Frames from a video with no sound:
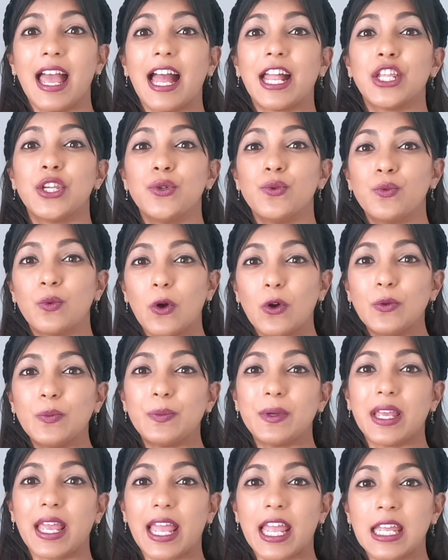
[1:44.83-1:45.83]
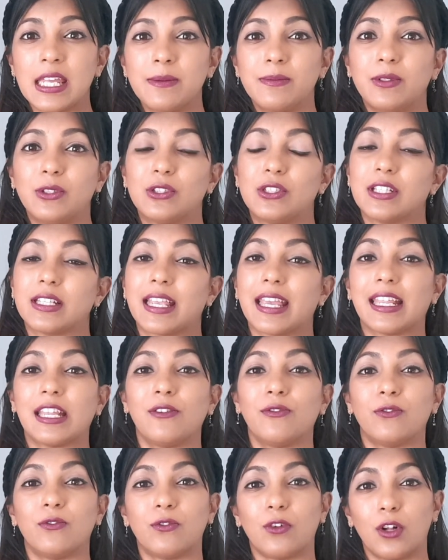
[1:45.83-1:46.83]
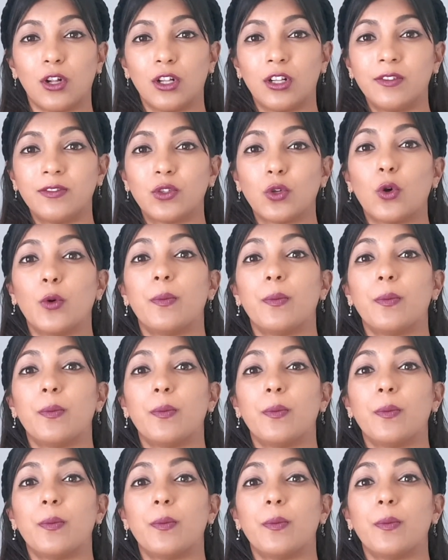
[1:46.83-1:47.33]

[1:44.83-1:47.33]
and you won't be able to get involved